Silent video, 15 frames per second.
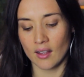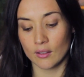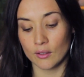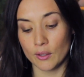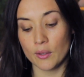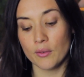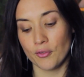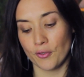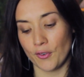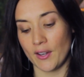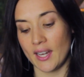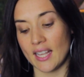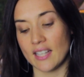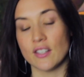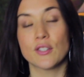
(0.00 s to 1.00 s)

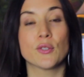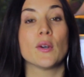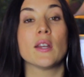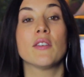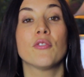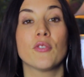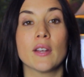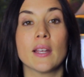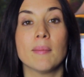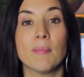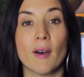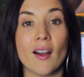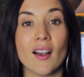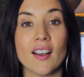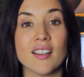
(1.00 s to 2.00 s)
gluten-free, and soy-free
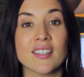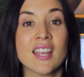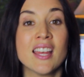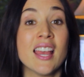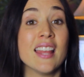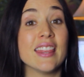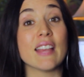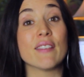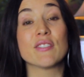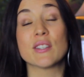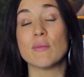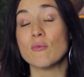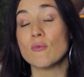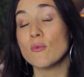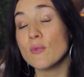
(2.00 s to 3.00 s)
bars. They have
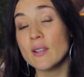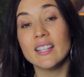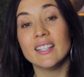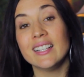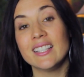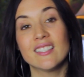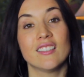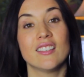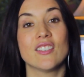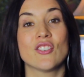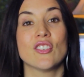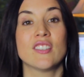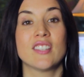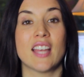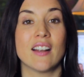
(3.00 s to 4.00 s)
some really
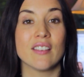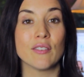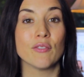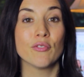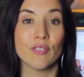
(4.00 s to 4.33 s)
delicious sounding